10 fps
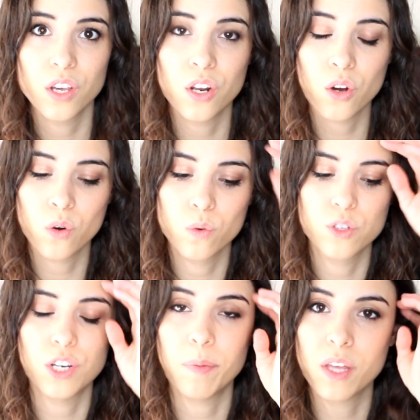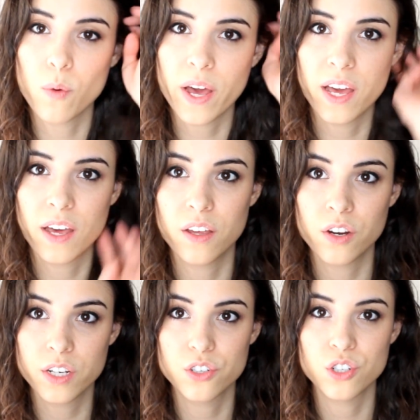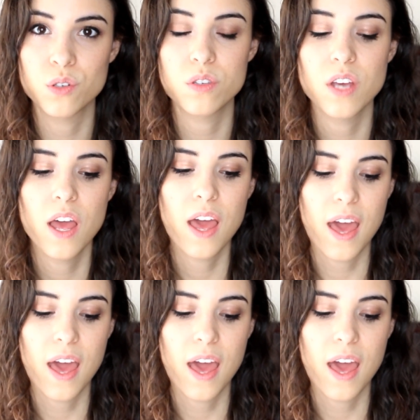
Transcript: you know, chipping away at your issues,